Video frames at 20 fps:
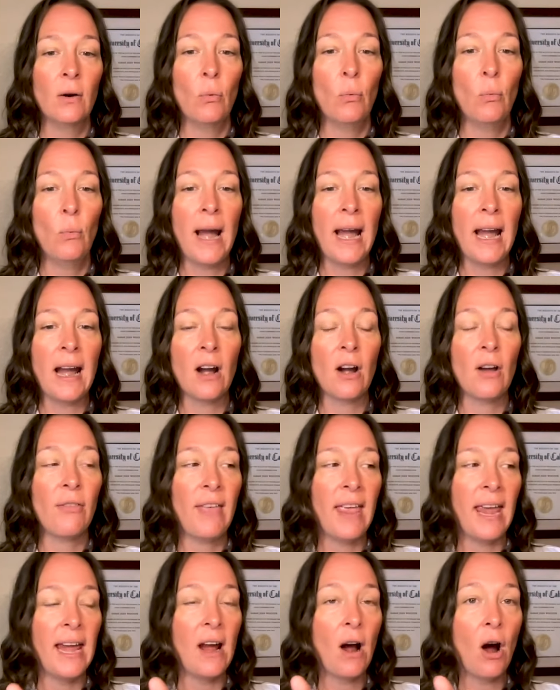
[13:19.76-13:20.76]
where
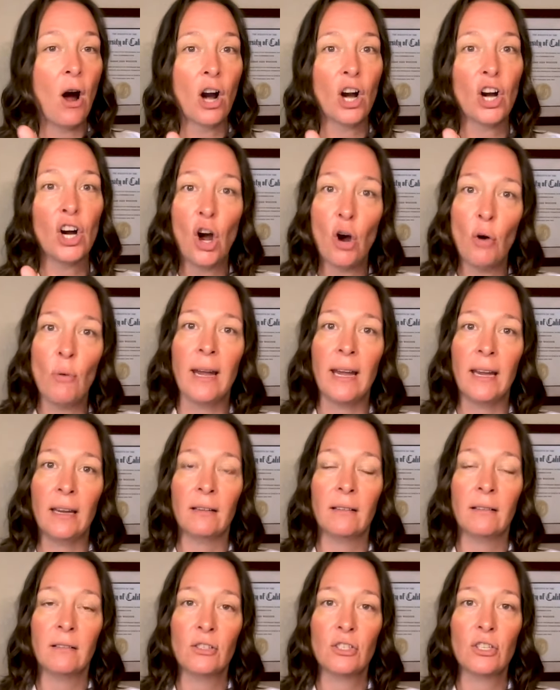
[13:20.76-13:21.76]
they are
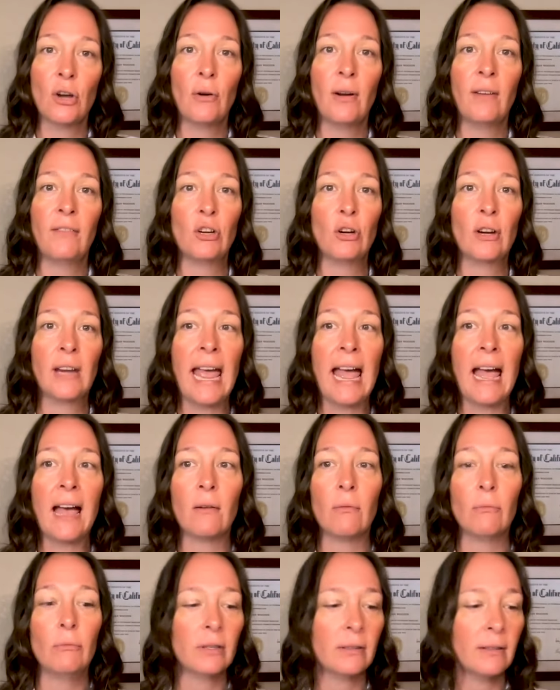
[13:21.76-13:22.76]
going. So if your
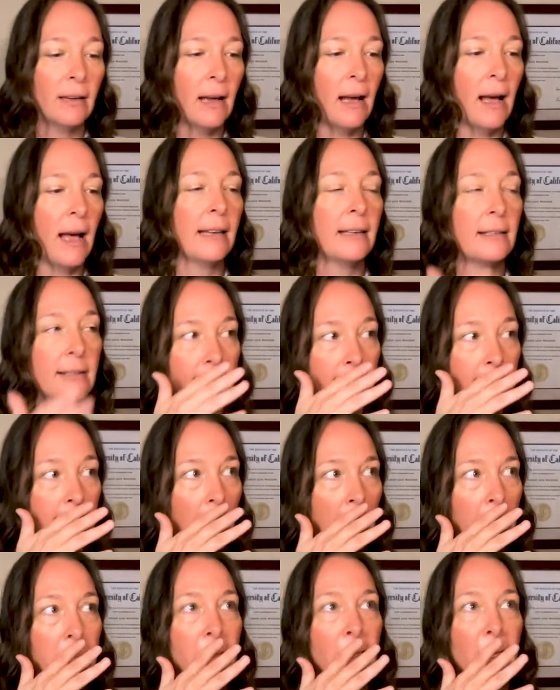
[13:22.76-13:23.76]
cat will not
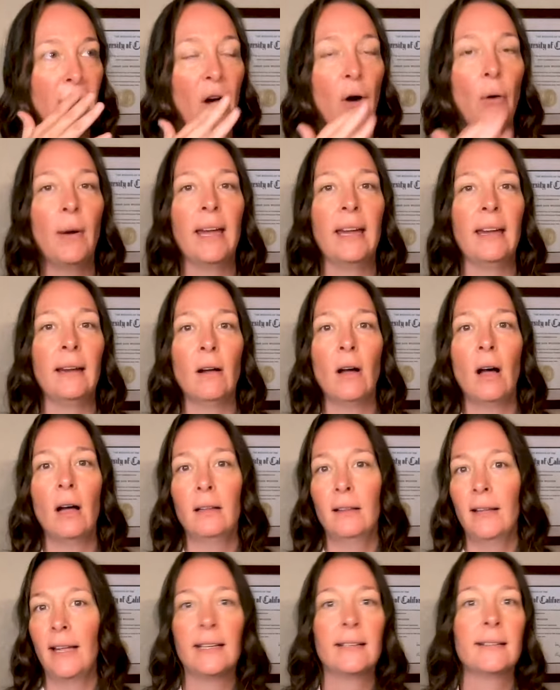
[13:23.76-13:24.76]
stop going,
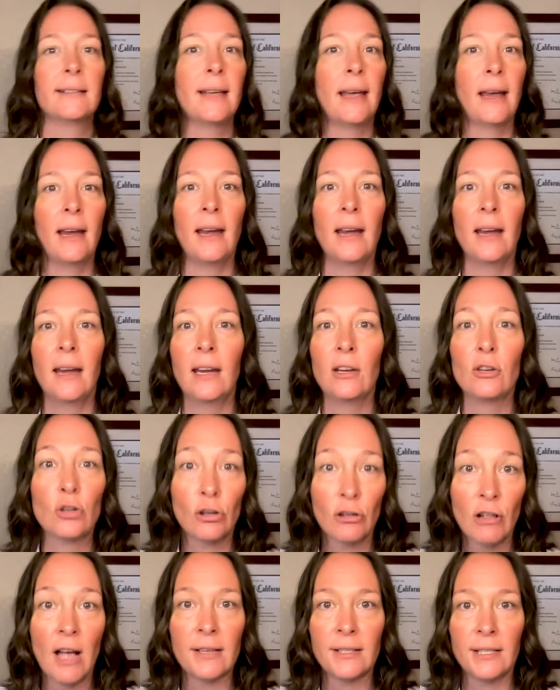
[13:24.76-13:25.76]
like say in your
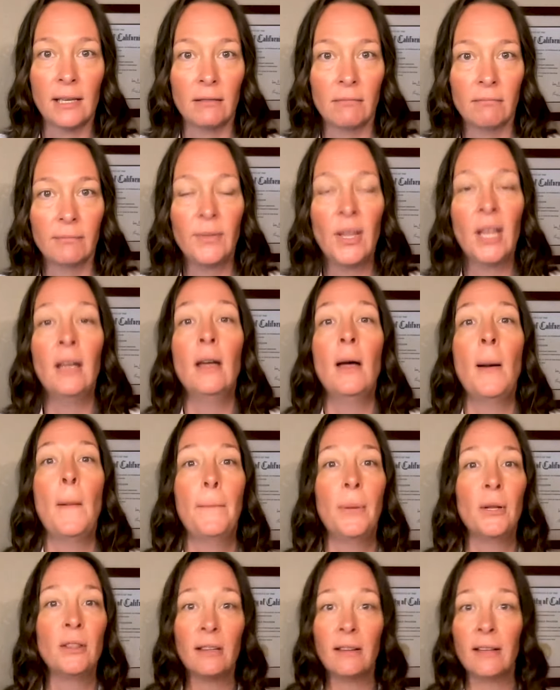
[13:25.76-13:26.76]
closet,
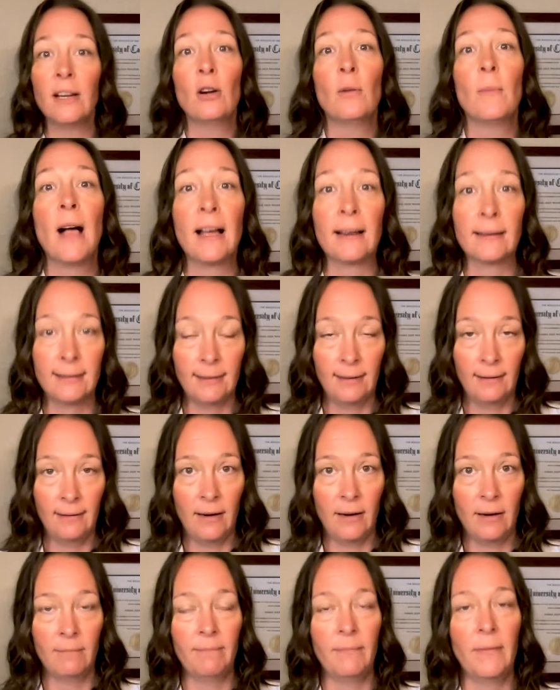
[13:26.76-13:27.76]
put the litter box in
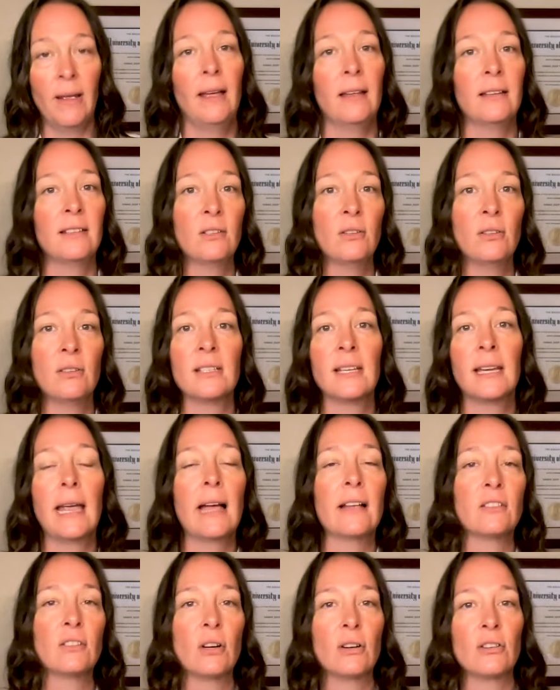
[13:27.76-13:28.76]
there. As soon as the
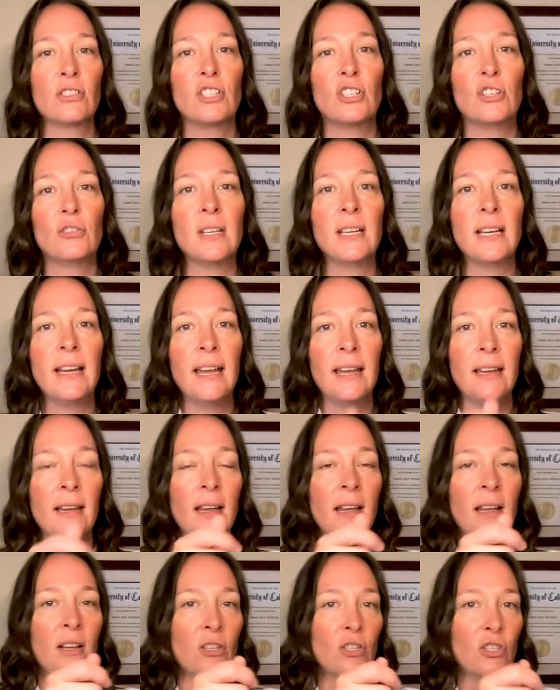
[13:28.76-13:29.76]
cat starts using it,
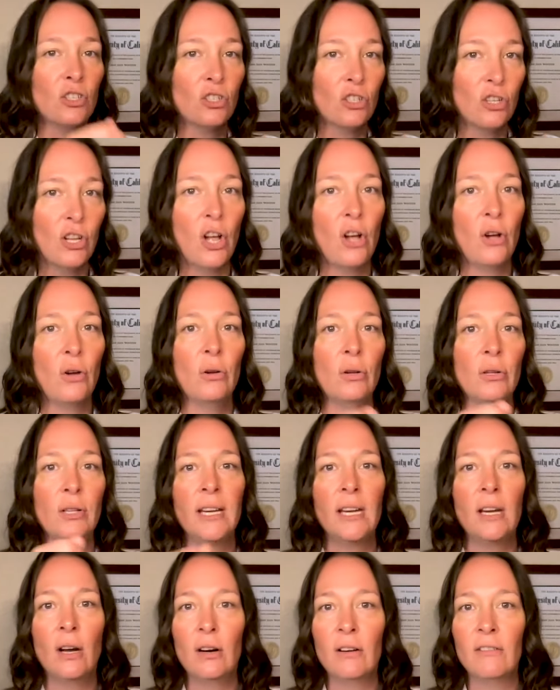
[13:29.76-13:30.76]

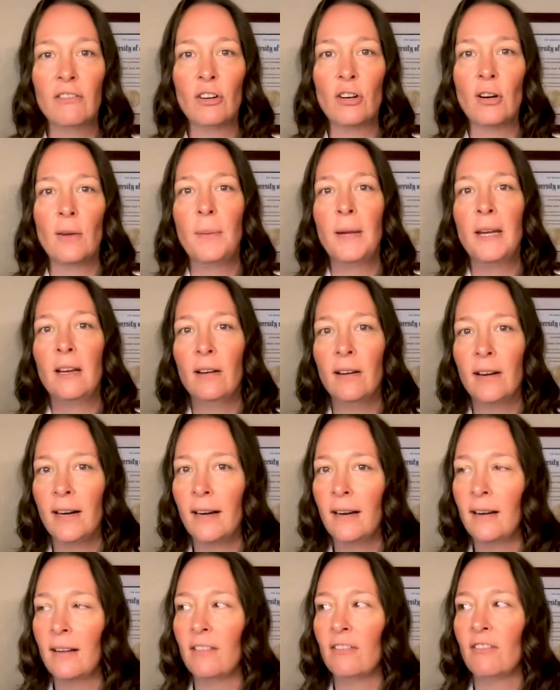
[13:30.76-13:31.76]
slowly over a
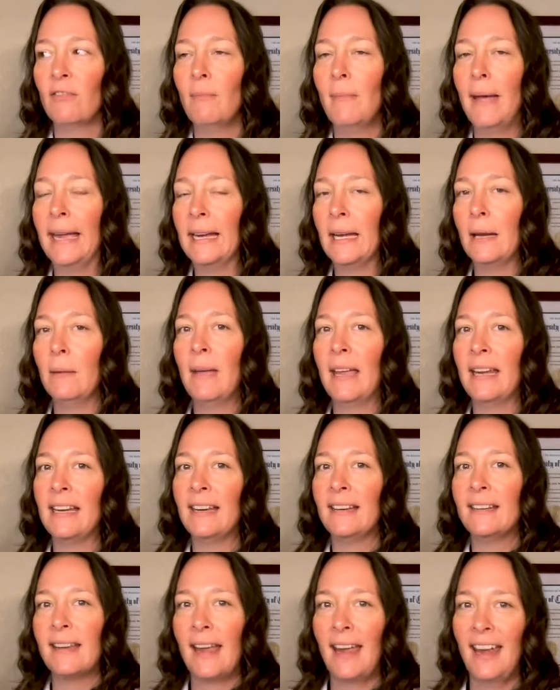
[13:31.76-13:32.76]
period of many,
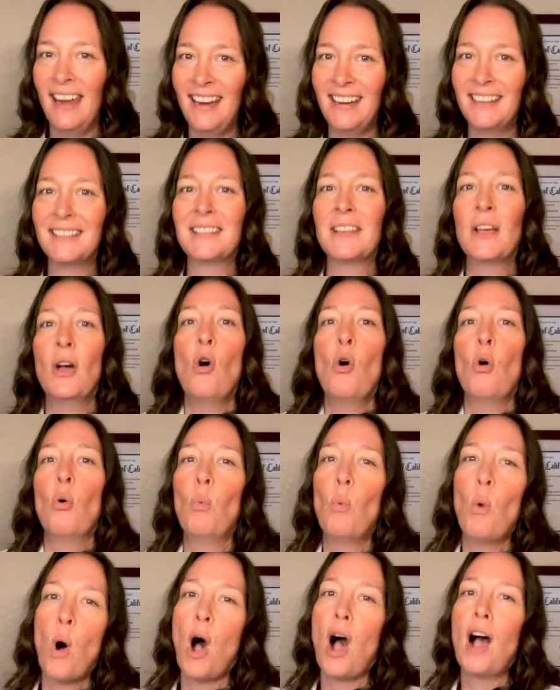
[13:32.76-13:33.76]
many days,
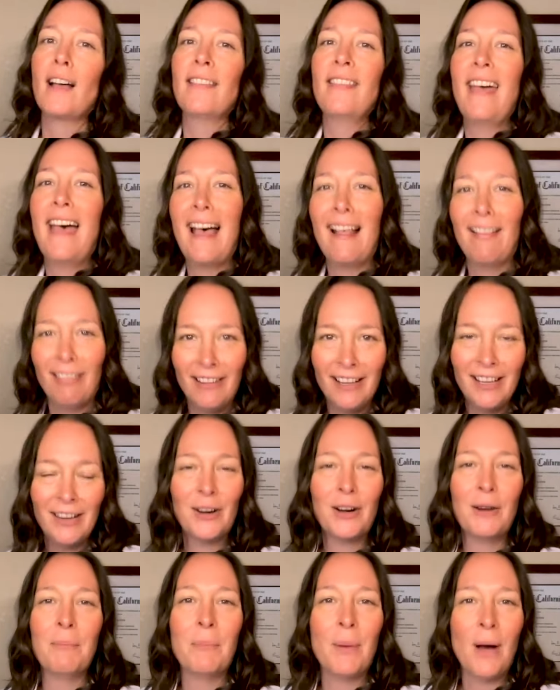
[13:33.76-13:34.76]
walk that
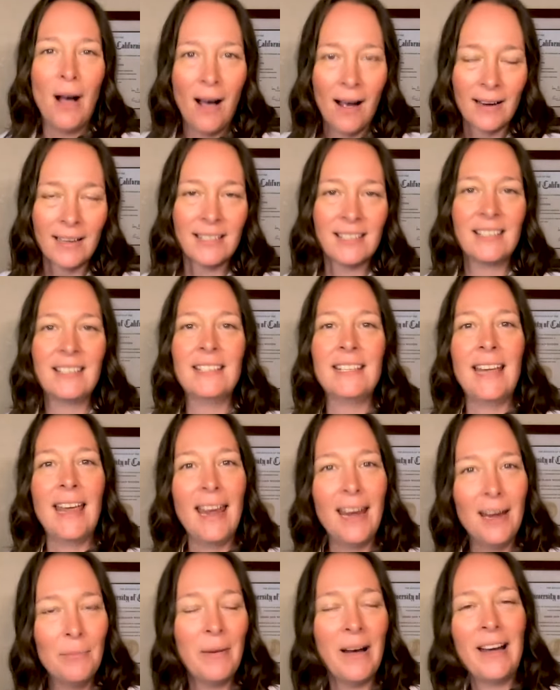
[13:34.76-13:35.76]
litter box
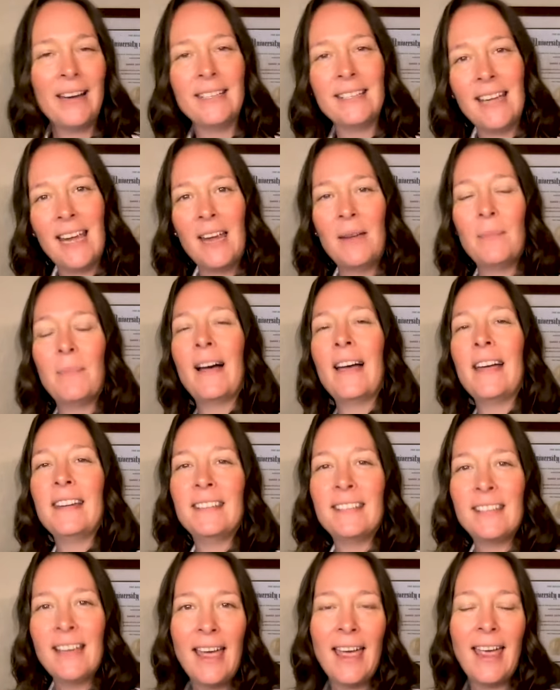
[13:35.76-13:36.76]
day by day by
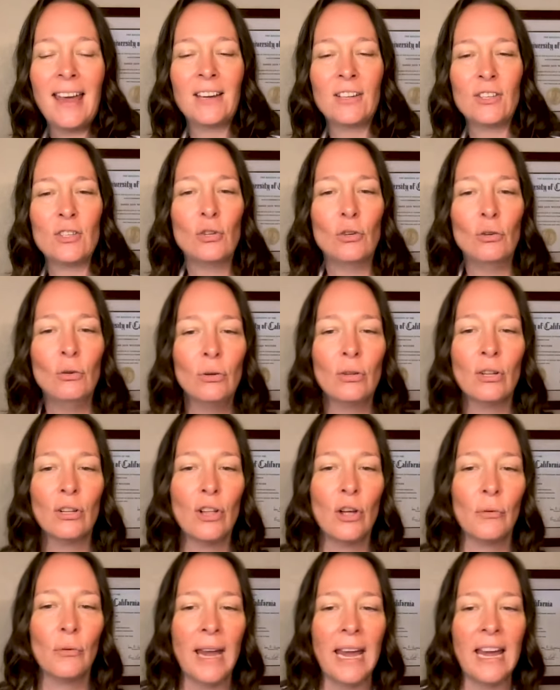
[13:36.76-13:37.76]
day to the
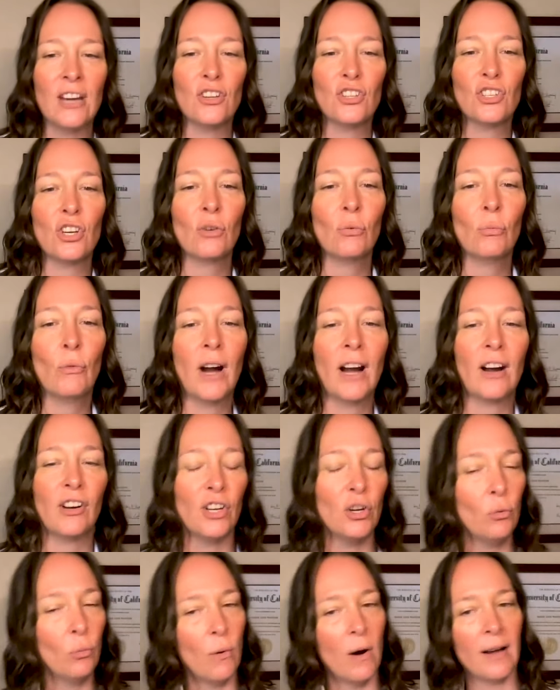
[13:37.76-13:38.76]
location where
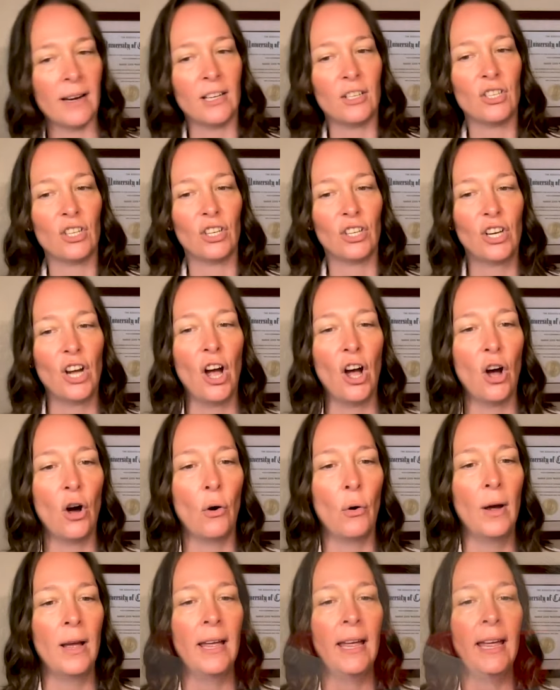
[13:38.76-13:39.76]
you want it to
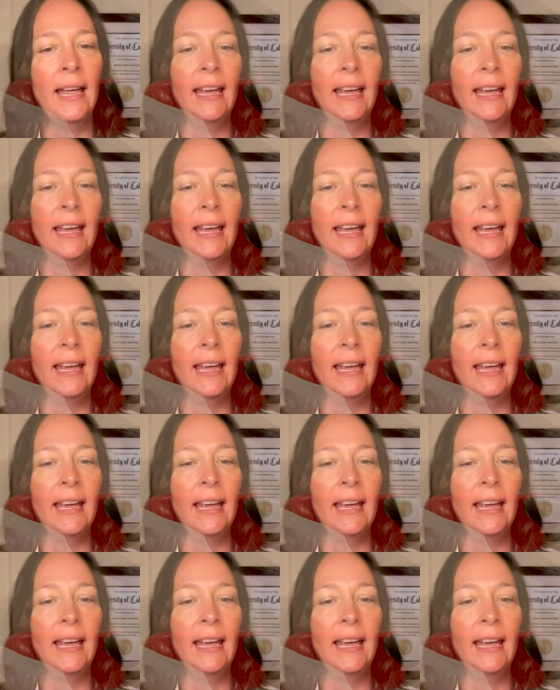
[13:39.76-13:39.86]
go.